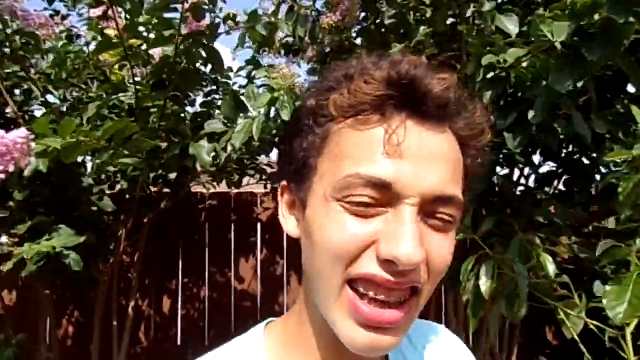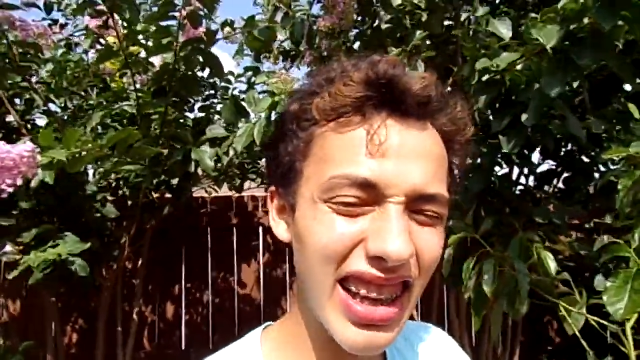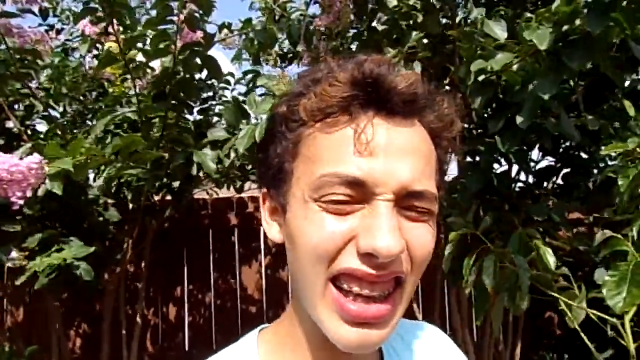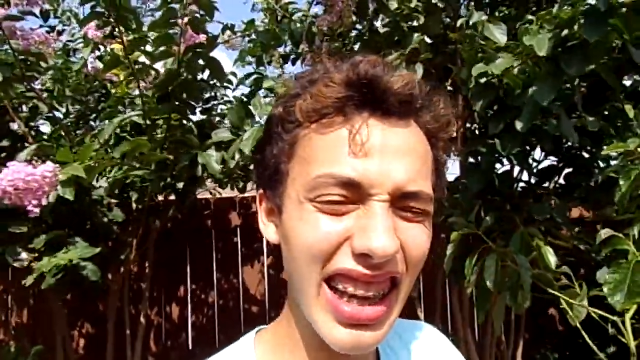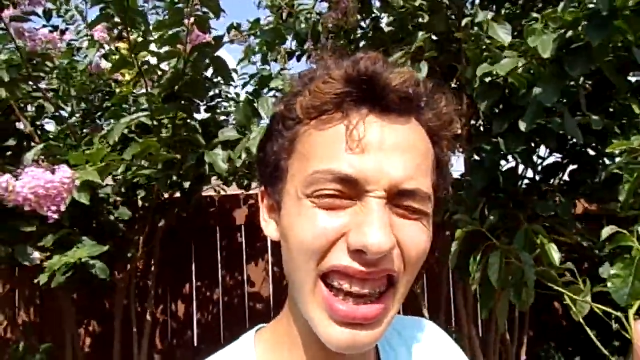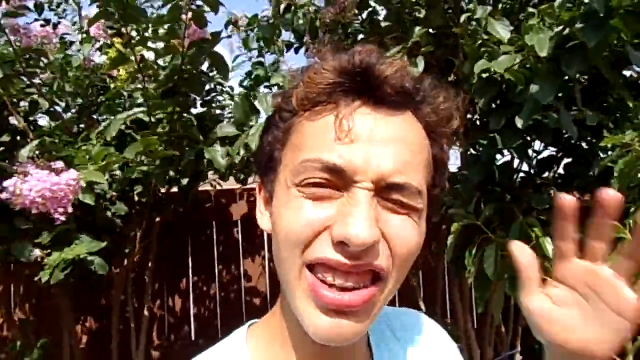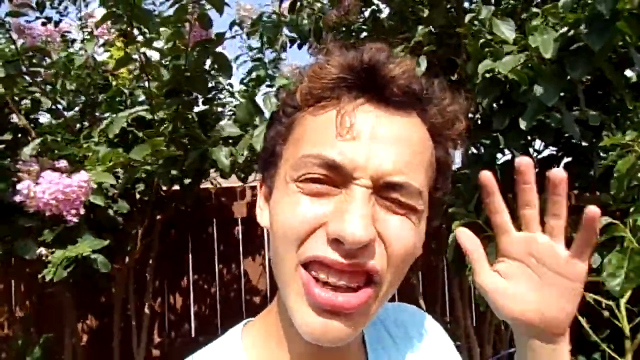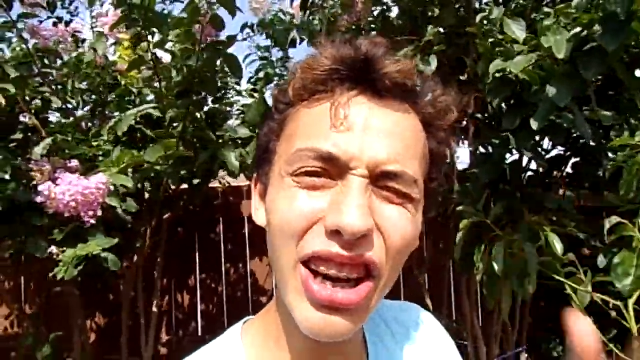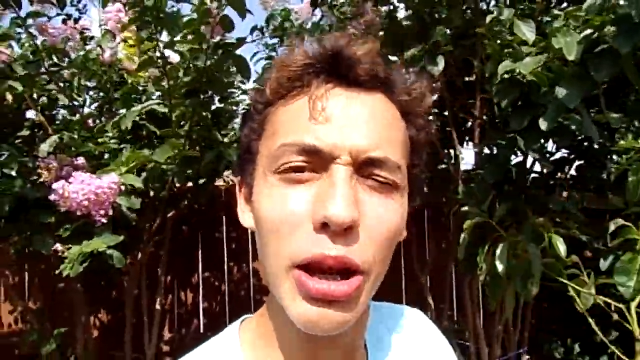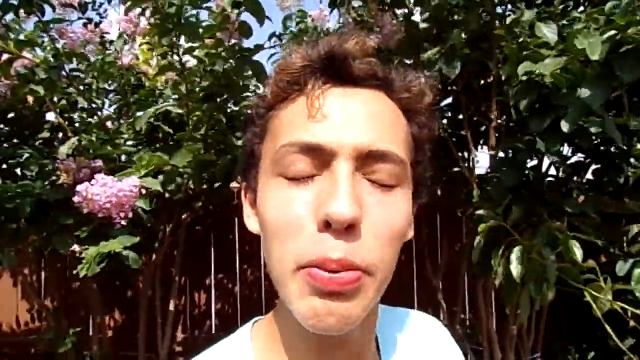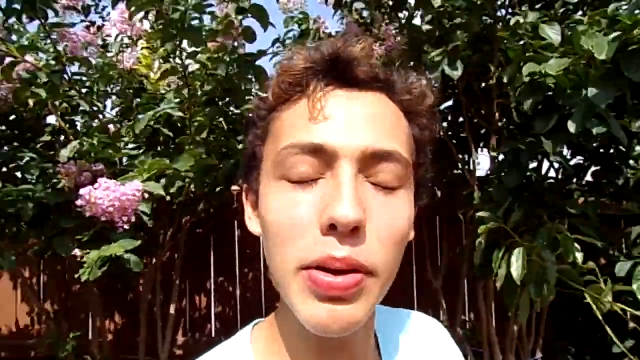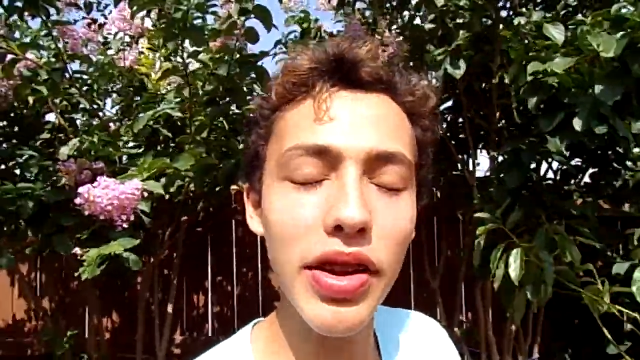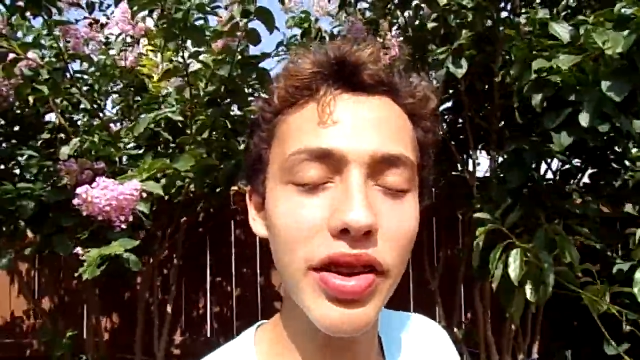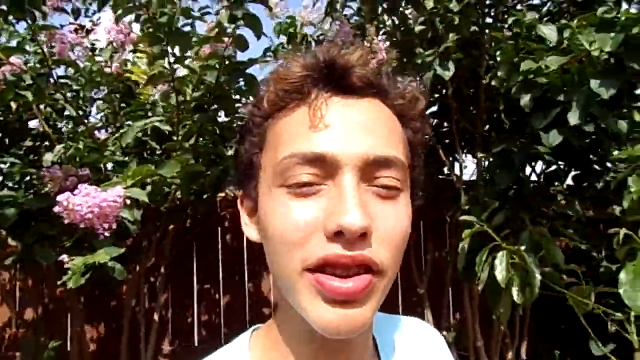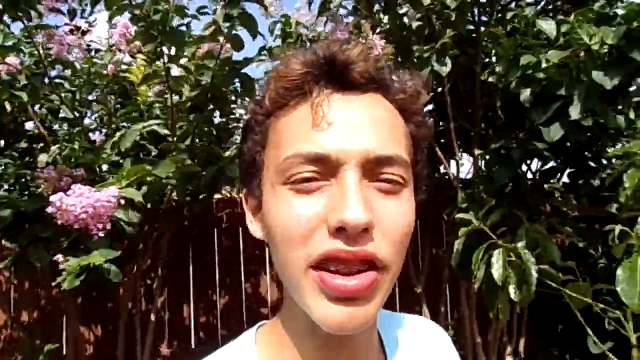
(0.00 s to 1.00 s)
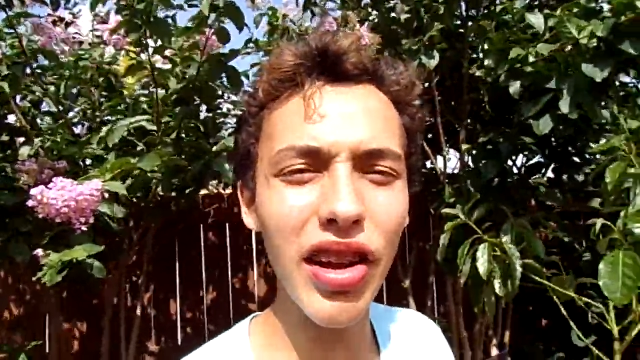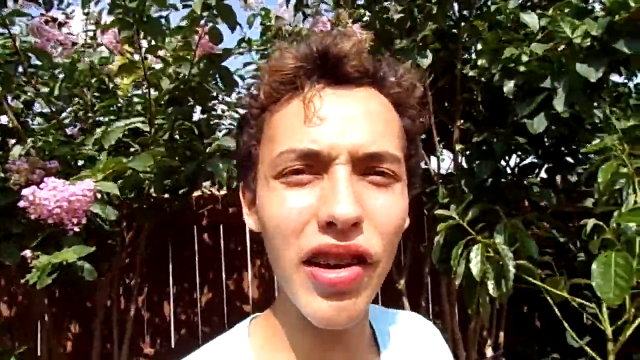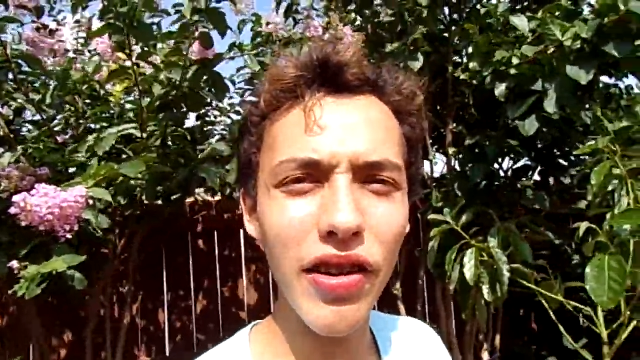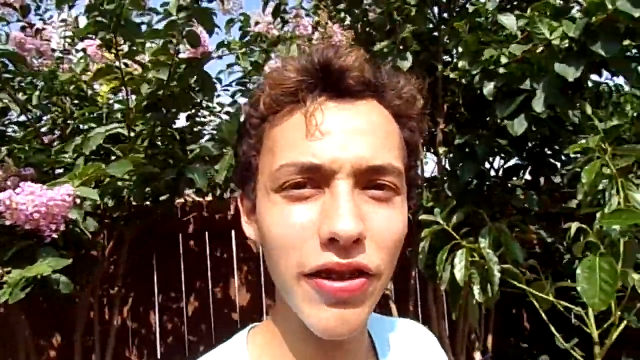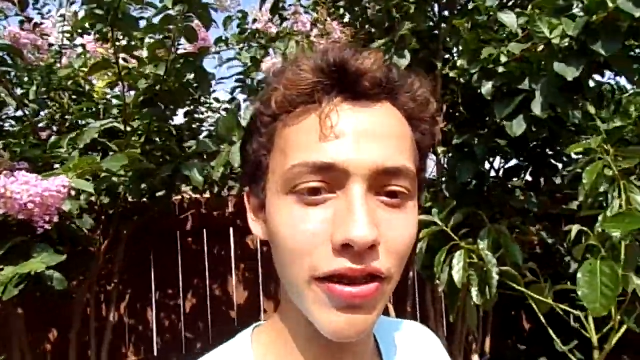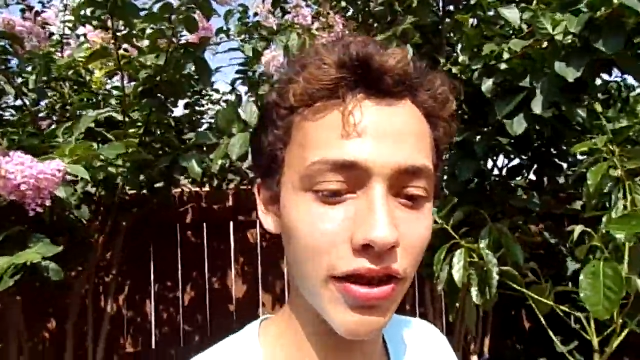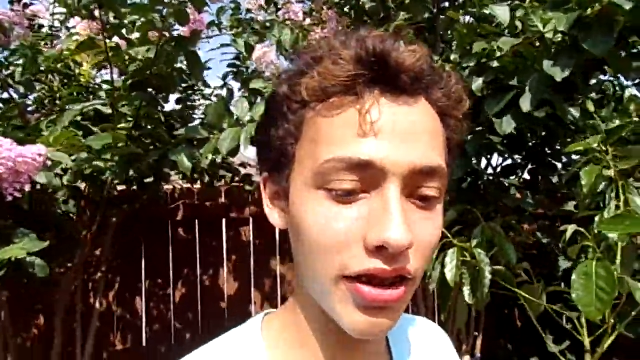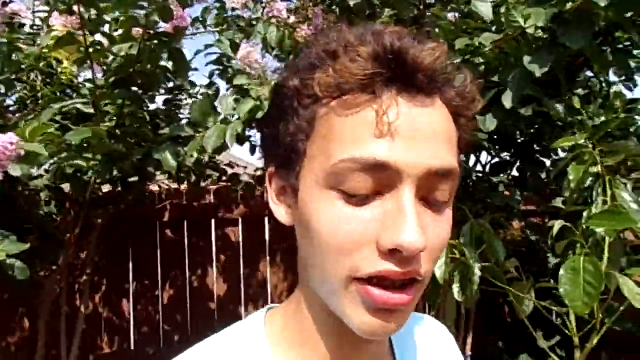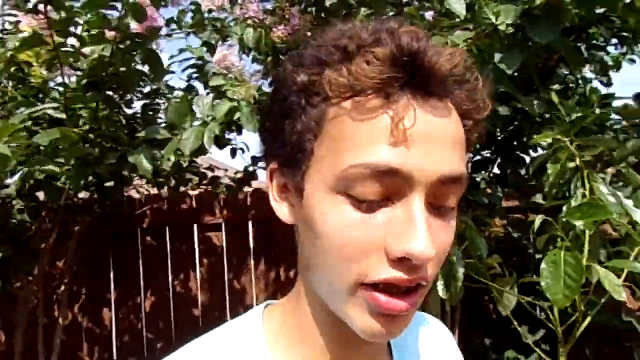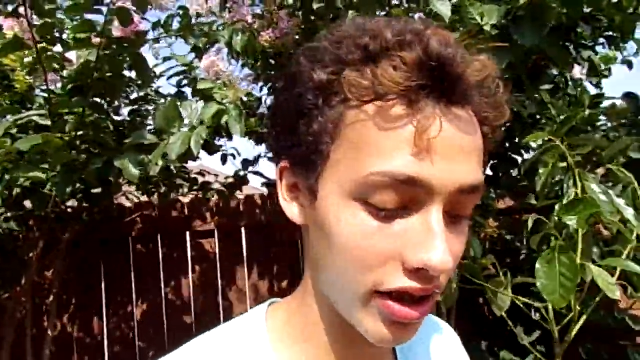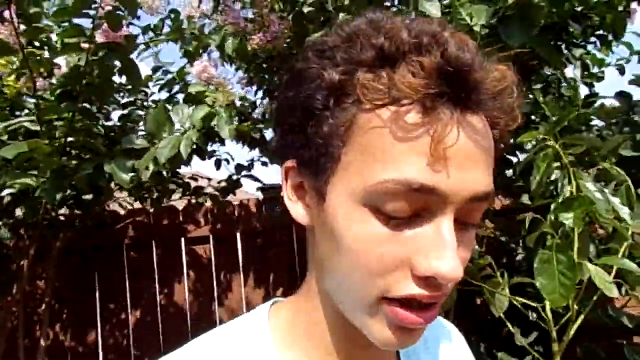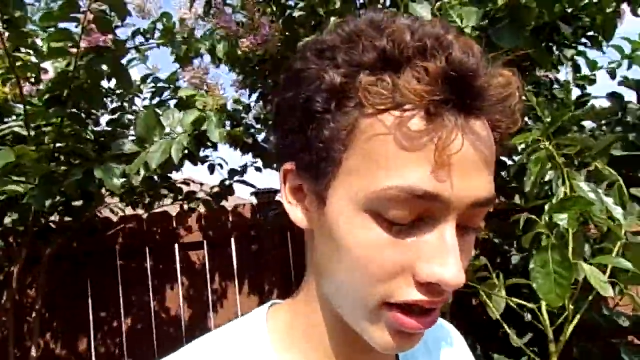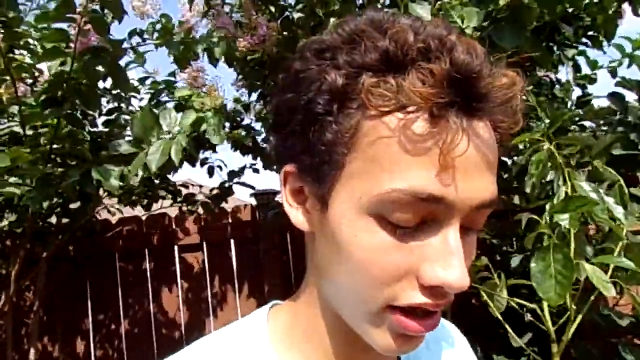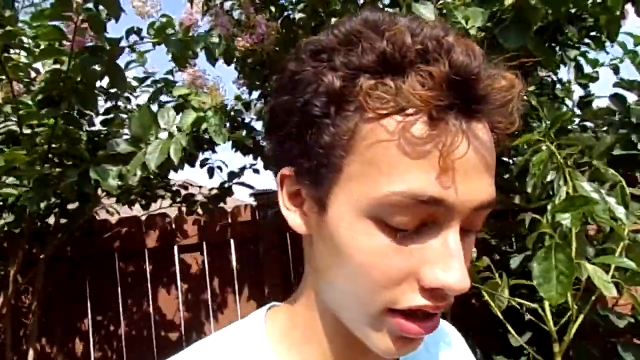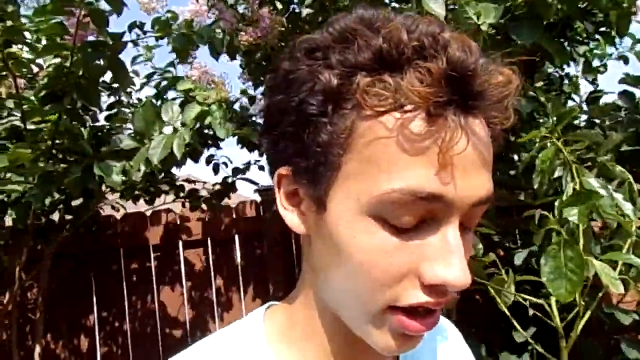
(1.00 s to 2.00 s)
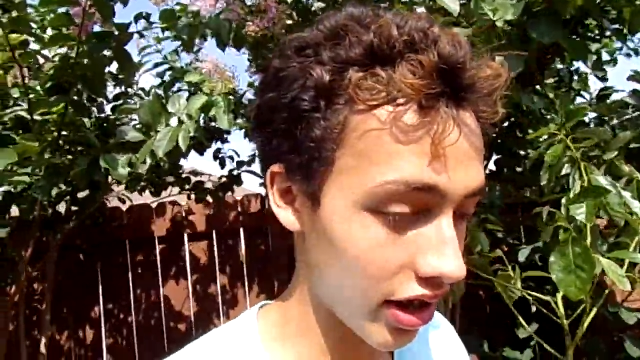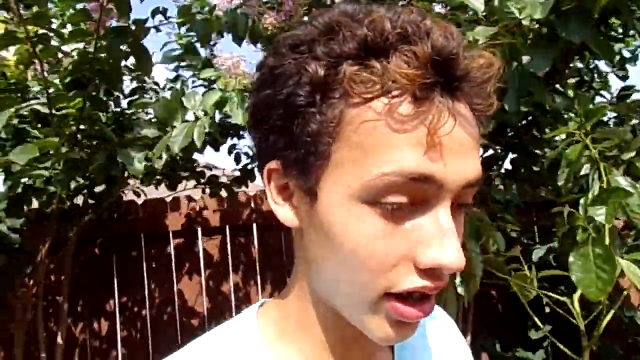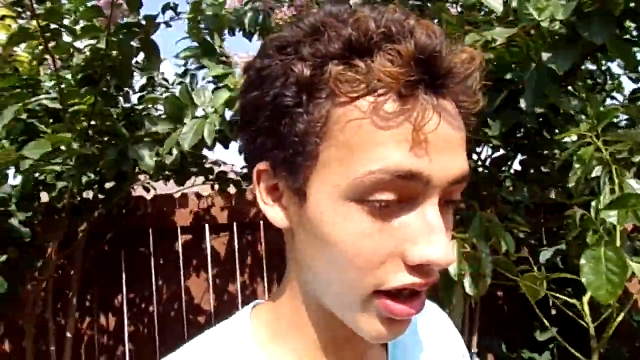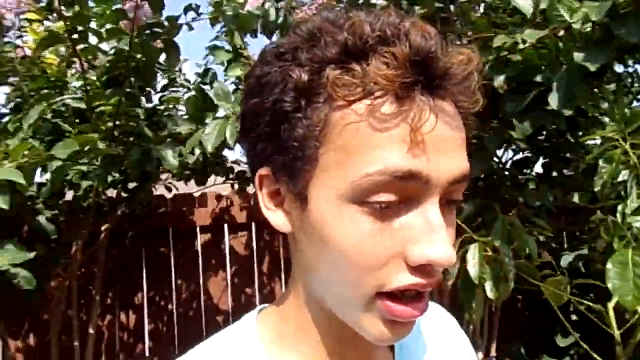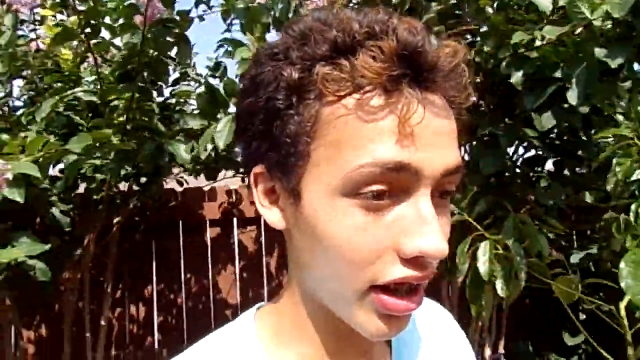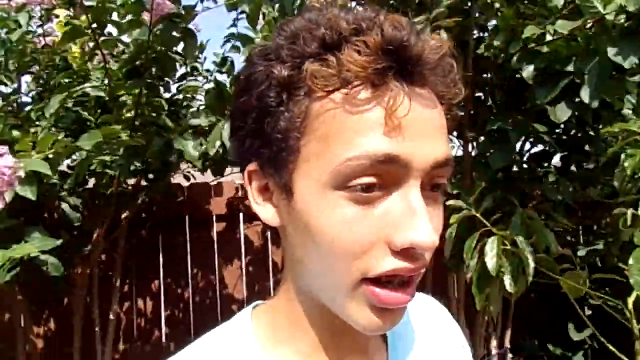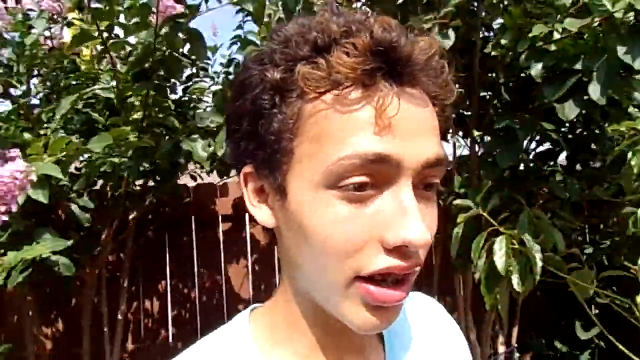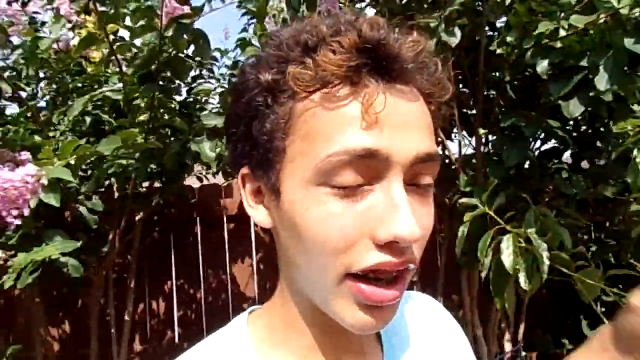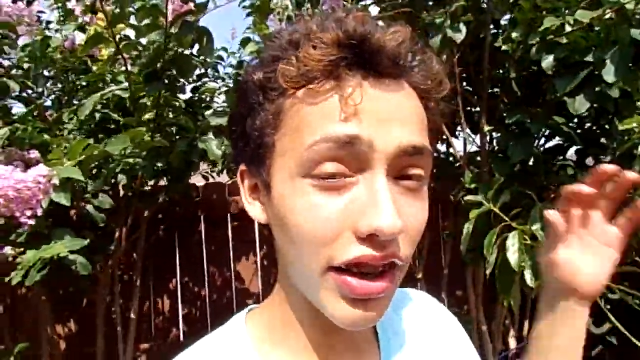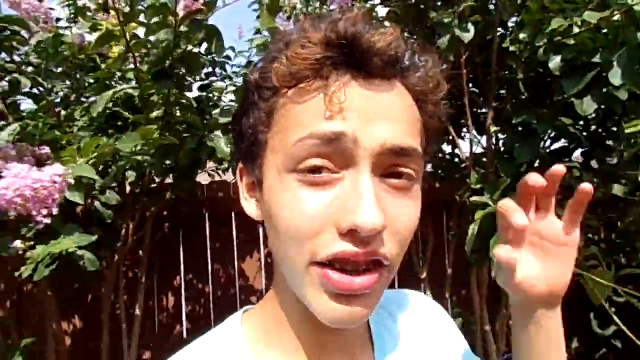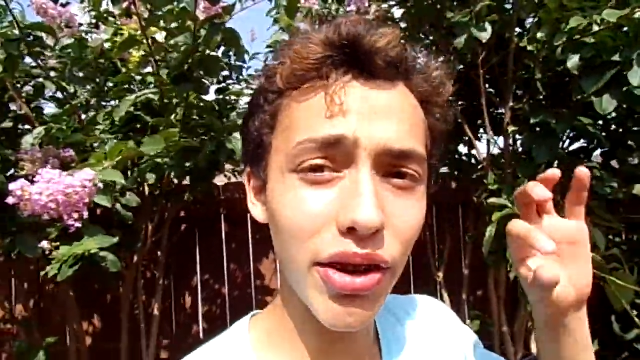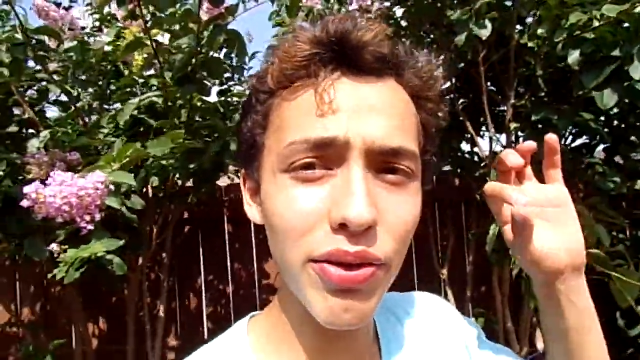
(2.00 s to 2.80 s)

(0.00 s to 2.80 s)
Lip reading: It's Our Limitless Self. Lesson